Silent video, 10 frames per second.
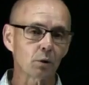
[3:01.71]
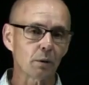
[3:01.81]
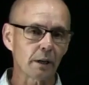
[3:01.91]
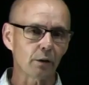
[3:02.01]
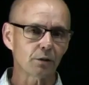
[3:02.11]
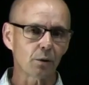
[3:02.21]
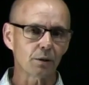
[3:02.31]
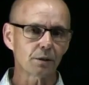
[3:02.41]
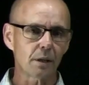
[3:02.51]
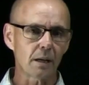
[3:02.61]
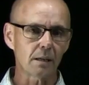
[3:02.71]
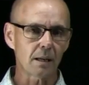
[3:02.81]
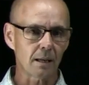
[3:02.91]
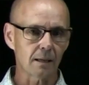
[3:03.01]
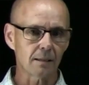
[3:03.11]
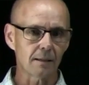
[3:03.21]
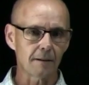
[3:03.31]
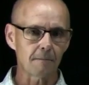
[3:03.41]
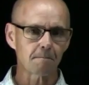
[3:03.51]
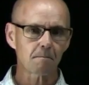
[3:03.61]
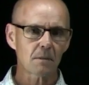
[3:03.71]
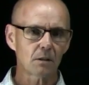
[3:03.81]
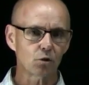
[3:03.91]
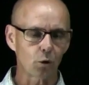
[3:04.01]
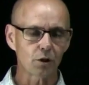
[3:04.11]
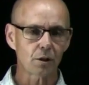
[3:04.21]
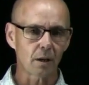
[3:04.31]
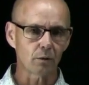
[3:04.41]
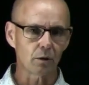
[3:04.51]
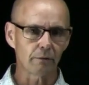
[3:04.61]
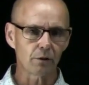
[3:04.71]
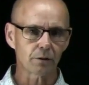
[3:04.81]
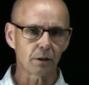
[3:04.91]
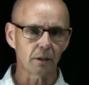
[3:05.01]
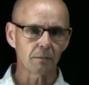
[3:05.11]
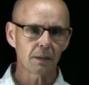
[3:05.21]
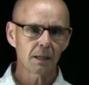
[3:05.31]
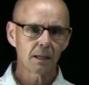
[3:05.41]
between Arizona State and Georgetown University.